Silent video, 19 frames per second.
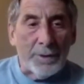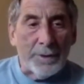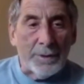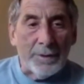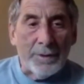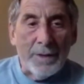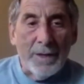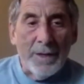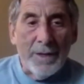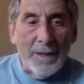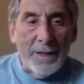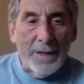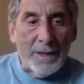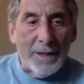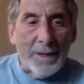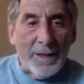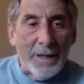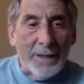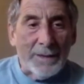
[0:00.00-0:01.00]

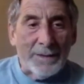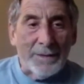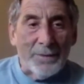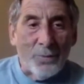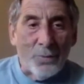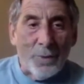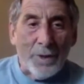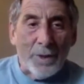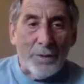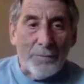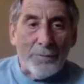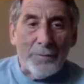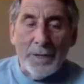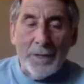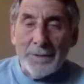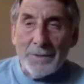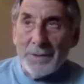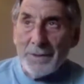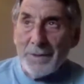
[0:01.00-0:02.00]
and I like that one of the
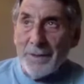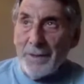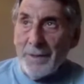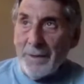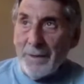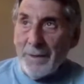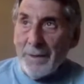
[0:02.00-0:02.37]
phrases that